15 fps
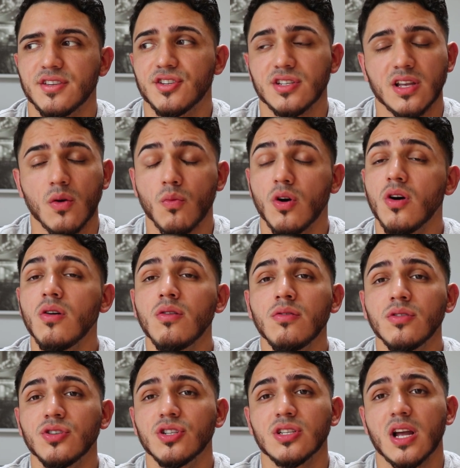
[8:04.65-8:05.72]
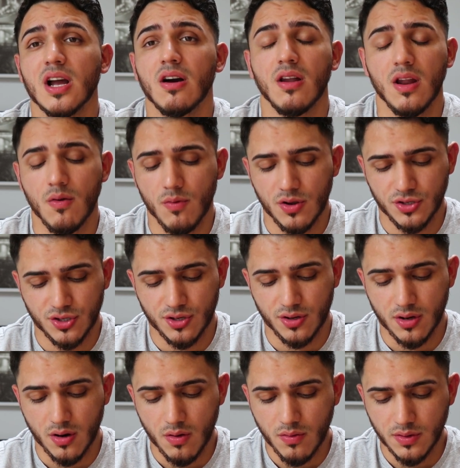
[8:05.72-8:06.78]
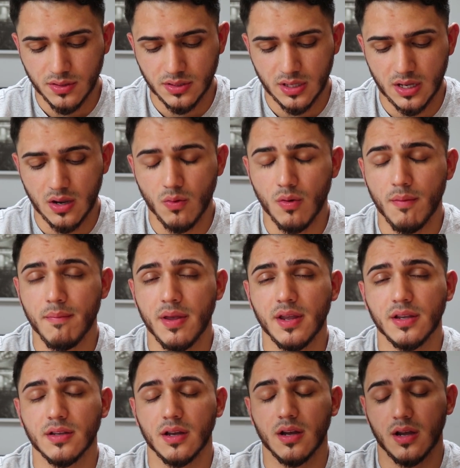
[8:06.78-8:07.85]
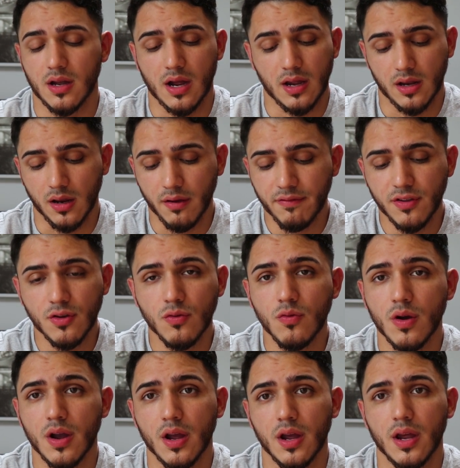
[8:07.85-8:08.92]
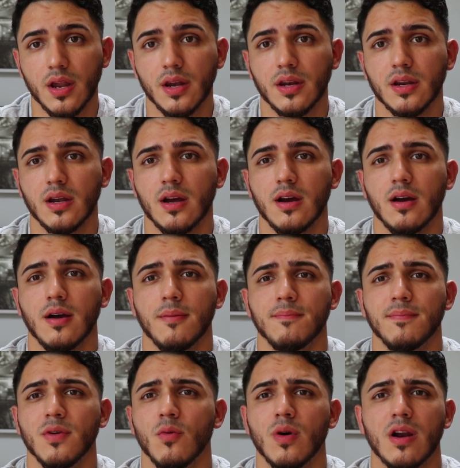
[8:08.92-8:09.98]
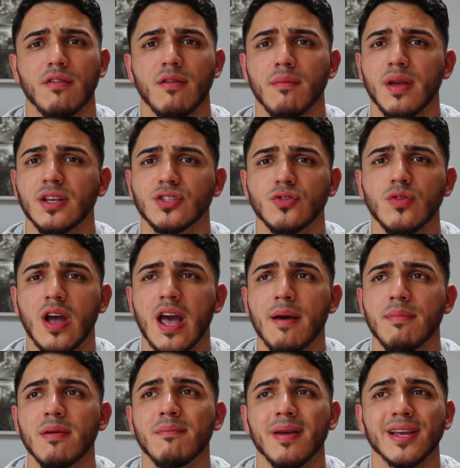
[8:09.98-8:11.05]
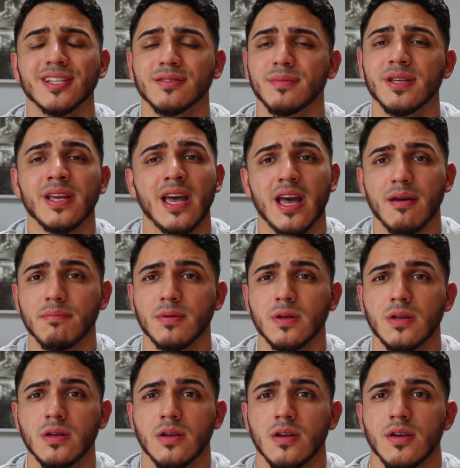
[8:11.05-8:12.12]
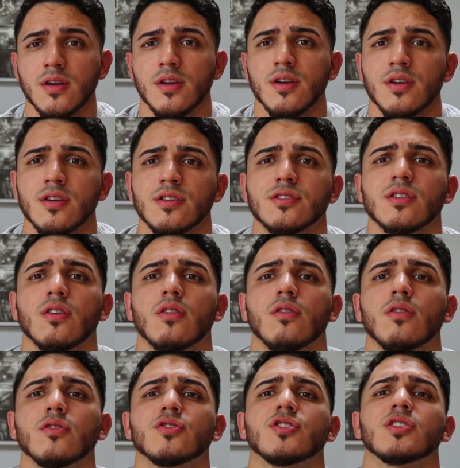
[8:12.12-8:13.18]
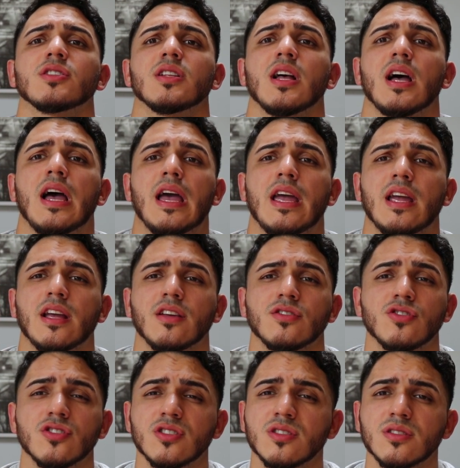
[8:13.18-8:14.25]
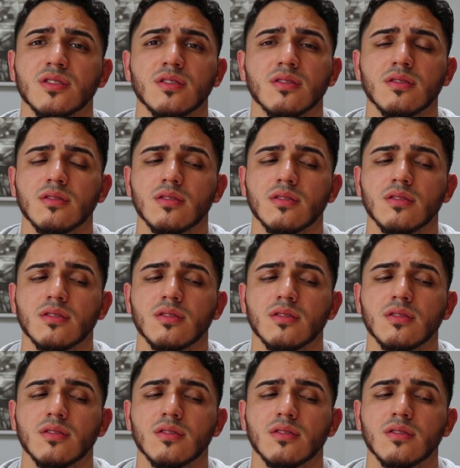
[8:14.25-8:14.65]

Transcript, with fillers: she's like, well, she's like, all I want you to know is that what make, uh, I love you and um, whatever makes you happy makes me happy. So she's like, just